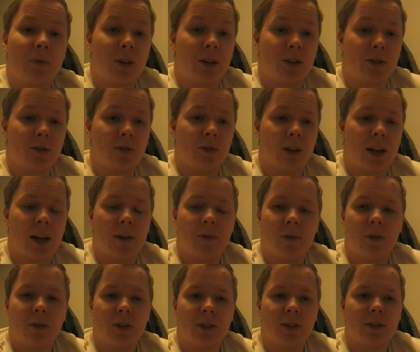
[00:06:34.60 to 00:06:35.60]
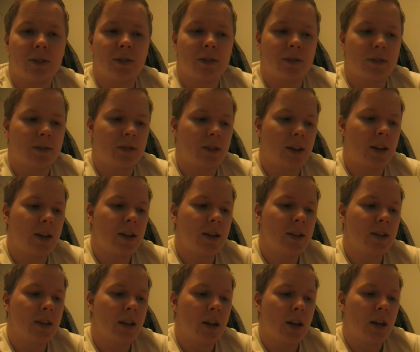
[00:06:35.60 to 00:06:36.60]
what I should have on this
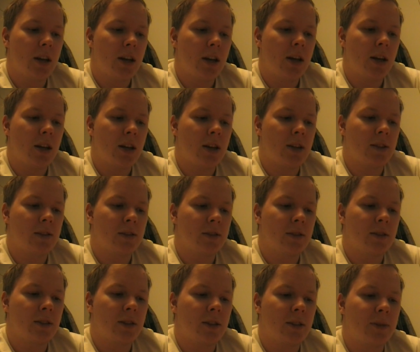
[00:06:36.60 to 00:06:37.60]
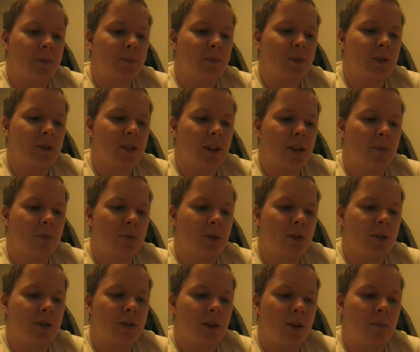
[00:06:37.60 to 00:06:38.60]
site and um, send
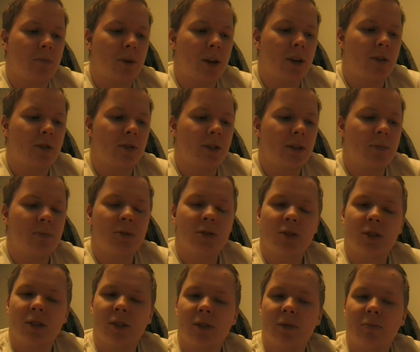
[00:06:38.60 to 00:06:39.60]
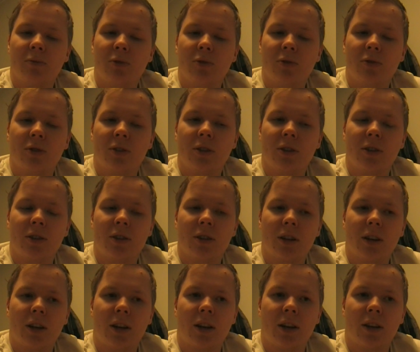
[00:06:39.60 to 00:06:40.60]
me some background images, music
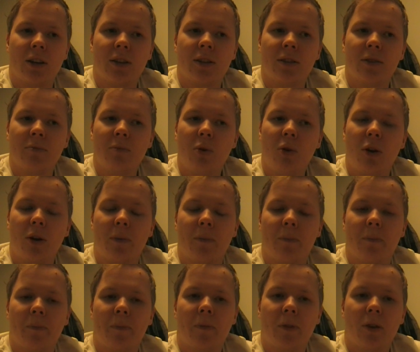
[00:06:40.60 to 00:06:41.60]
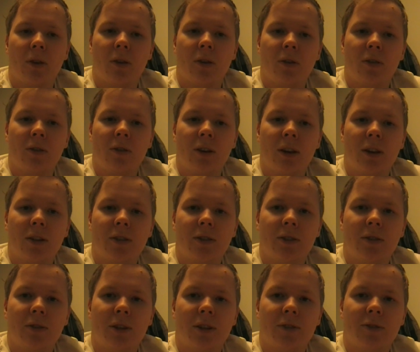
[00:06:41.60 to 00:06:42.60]
and more. I
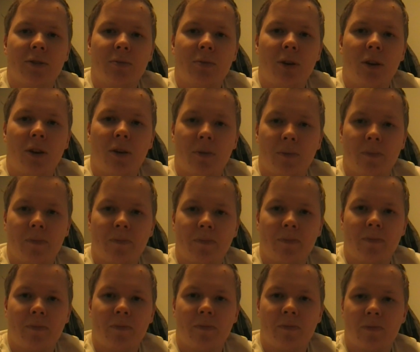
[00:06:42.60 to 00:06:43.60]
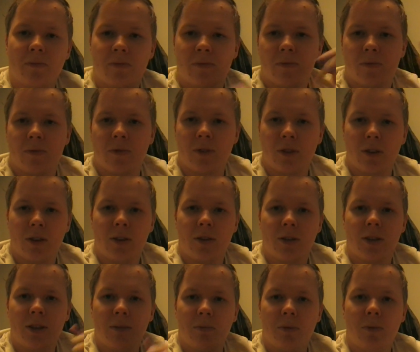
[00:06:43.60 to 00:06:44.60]
see you guys tomorrow.
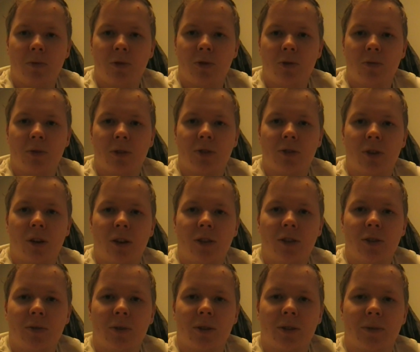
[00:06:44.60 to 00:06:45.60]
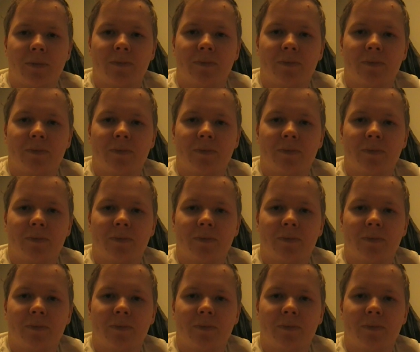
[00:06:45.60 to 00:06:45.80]
Keep on doing what you're all doing.